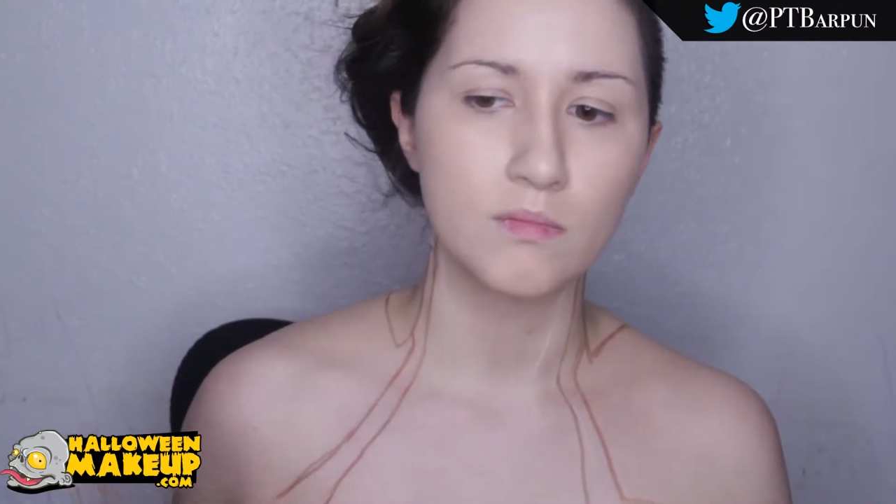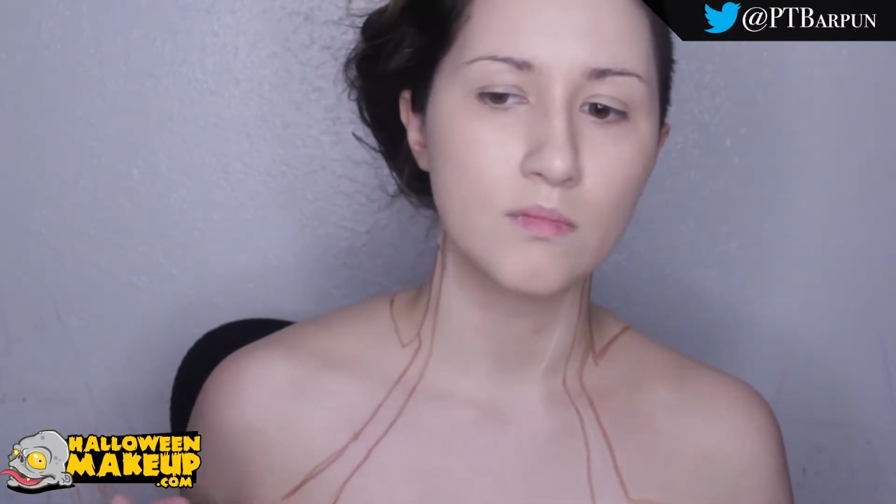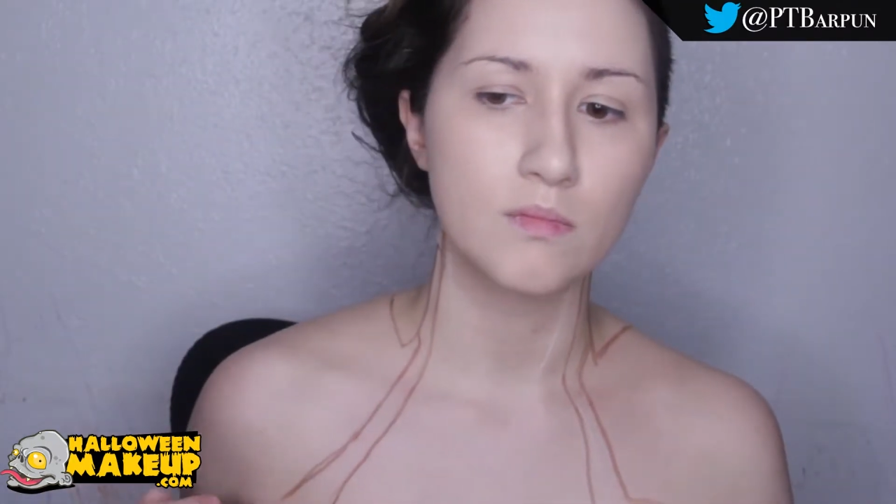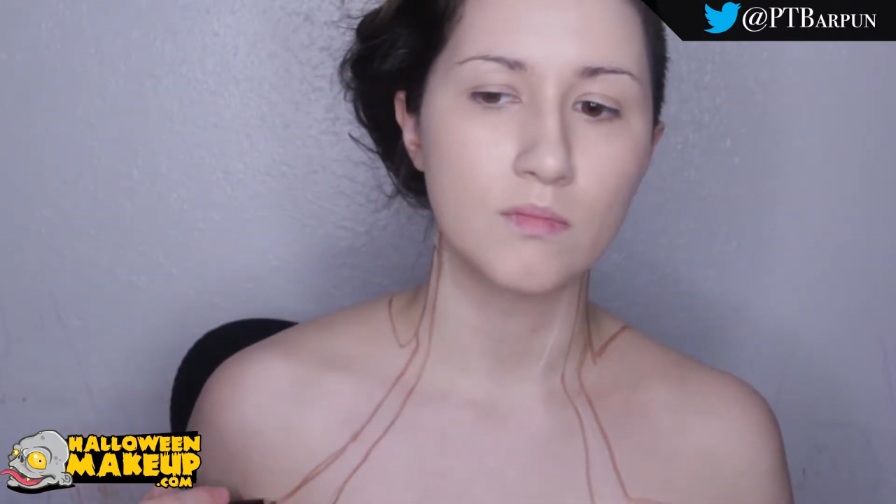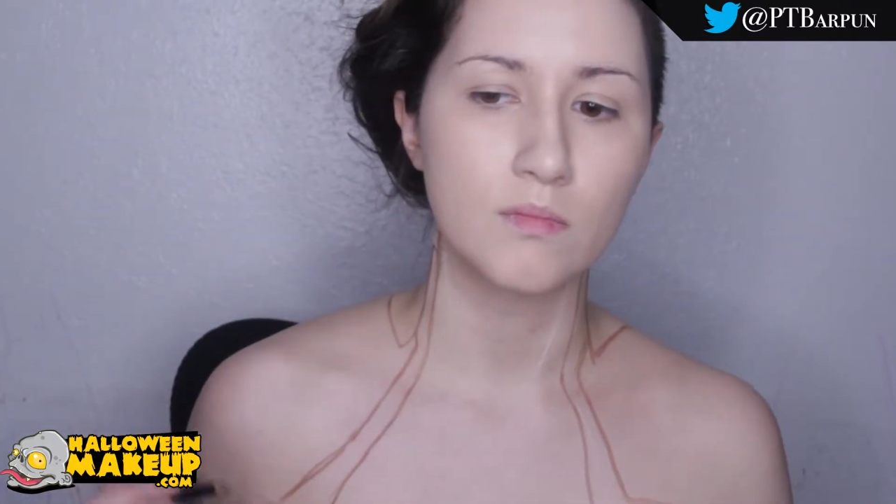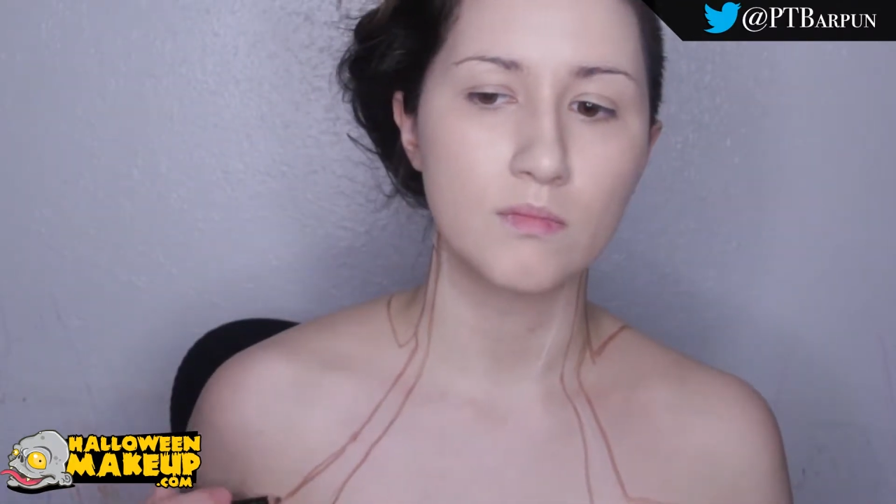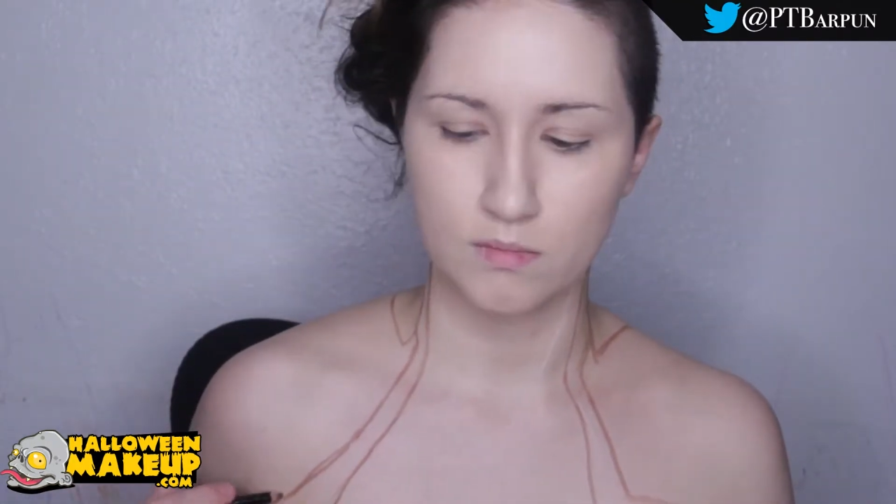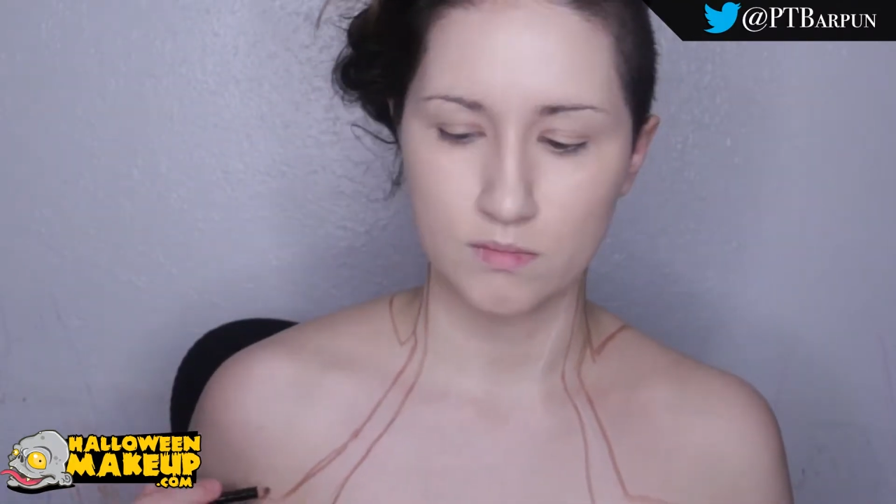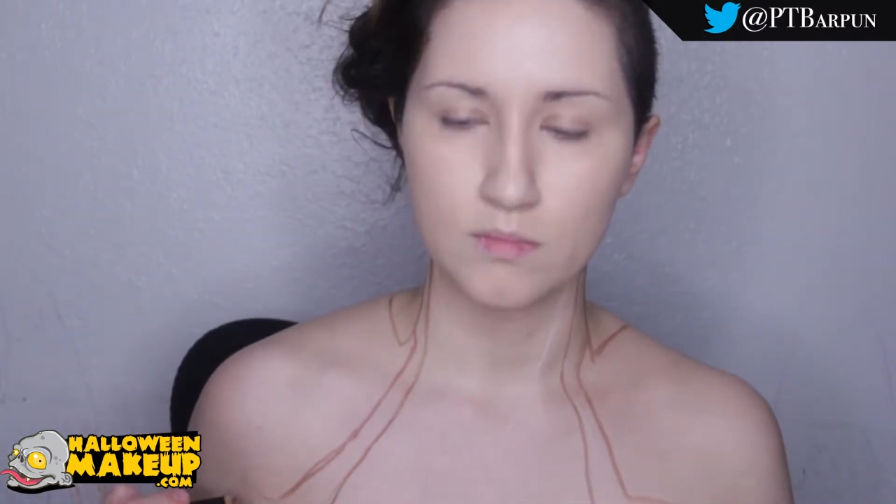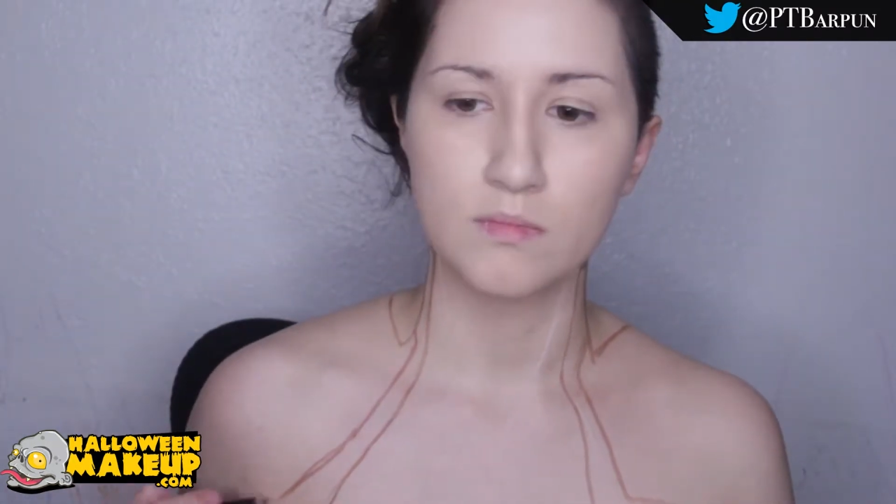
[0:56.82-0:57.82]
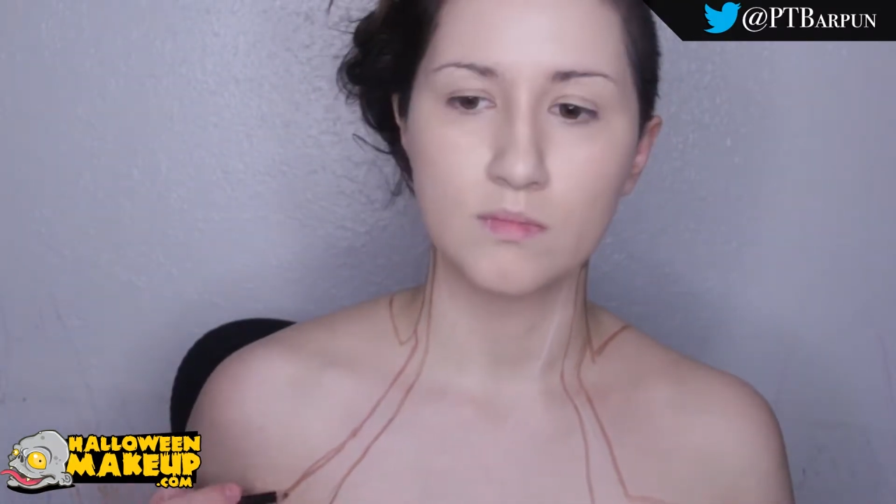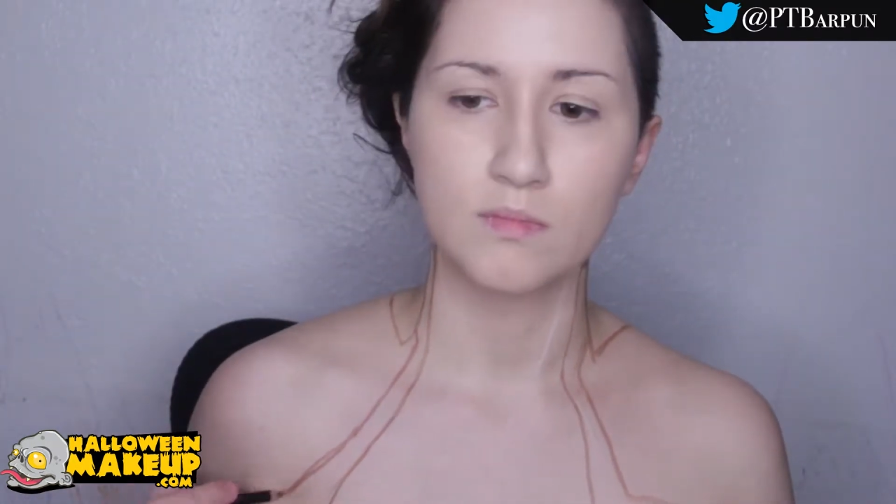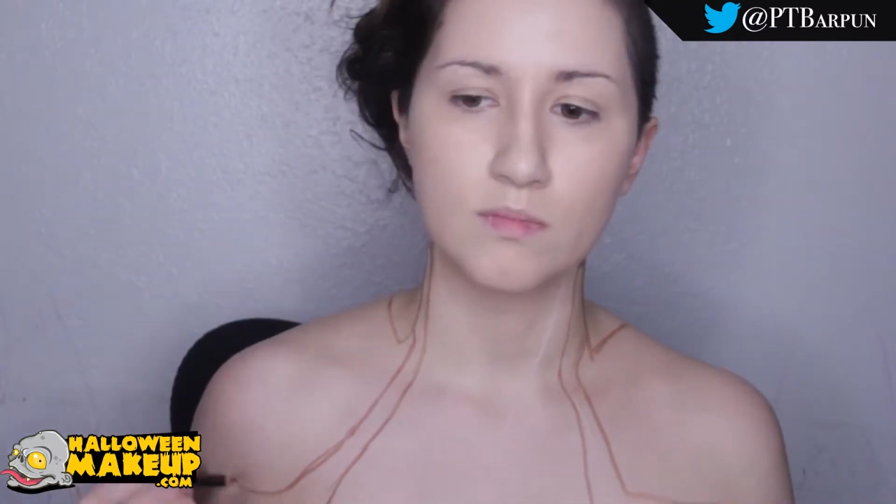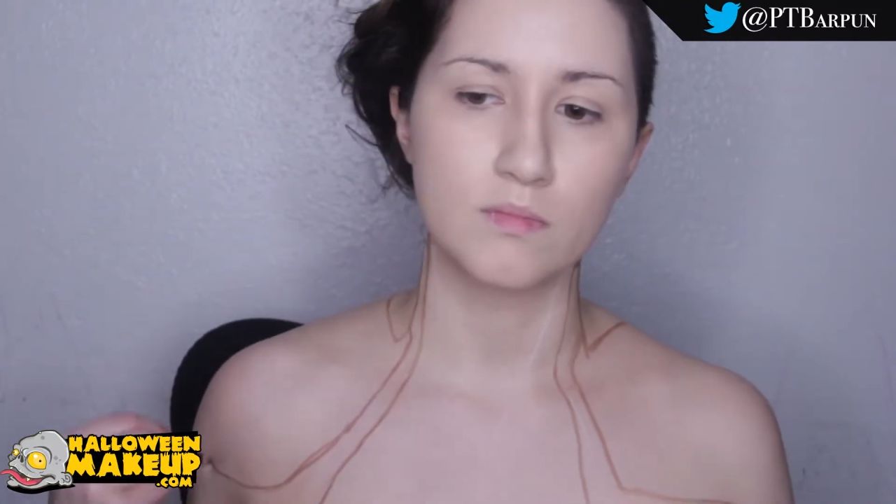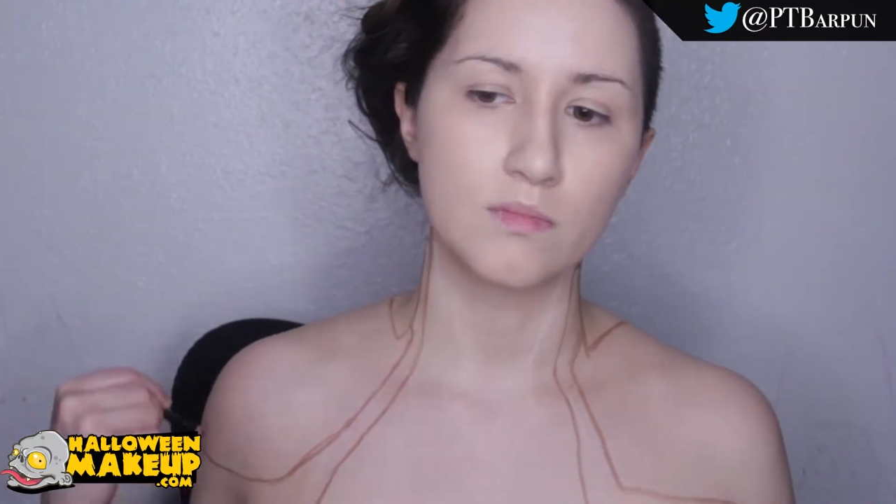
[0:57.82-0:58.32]
So Anna has like
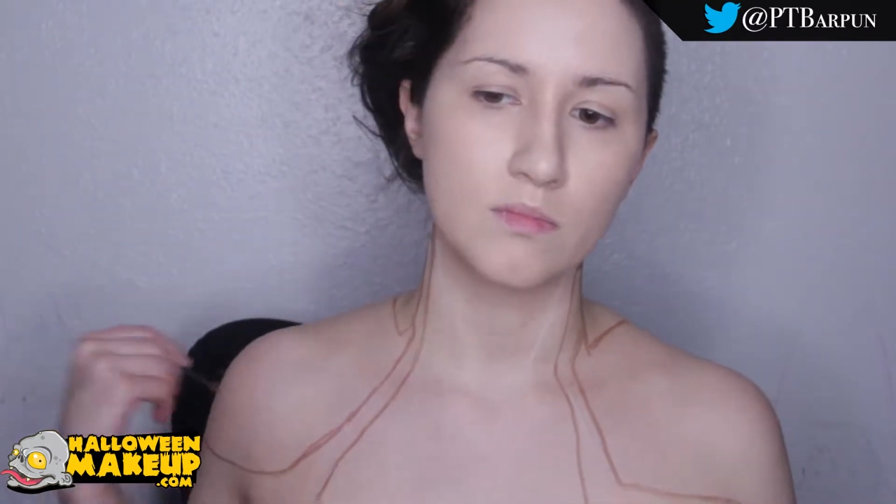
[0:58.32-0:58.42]
this